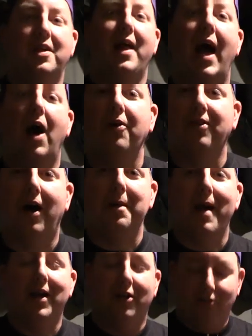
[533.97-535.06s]
into the house
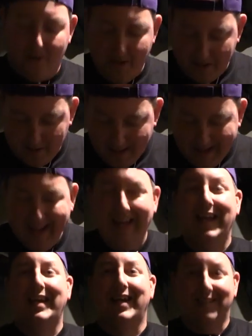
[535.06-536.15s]
automatic generator?
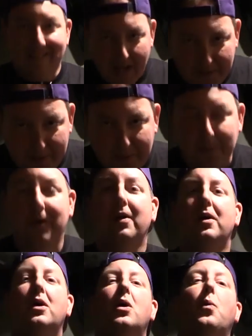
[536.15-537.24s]
Yes, I do.
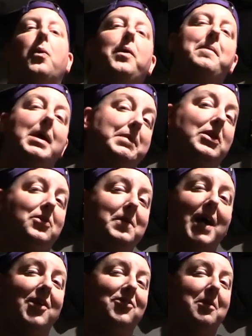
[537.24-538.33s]
Will we maybe do
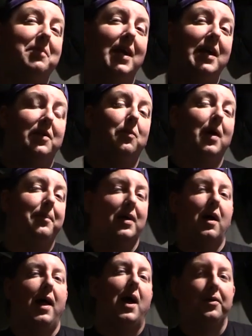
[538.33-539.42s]
that someday in the
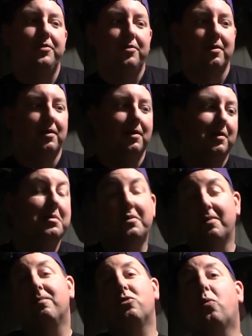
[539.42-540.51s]
reptile house?
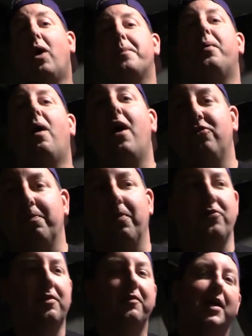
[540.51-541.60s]
It's quite
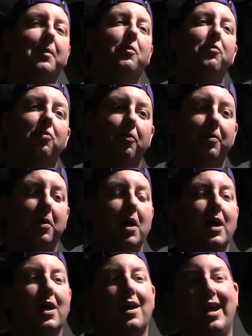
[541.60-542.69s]
possible. As everything moves over
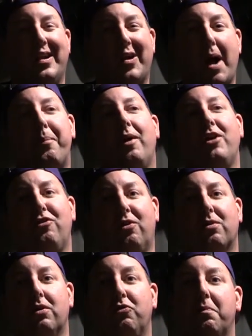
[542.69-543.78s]
and our operation
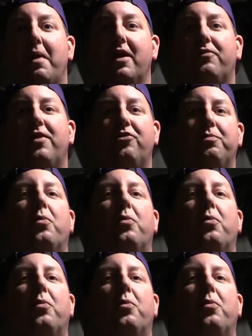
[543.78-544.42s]
grows, we may invest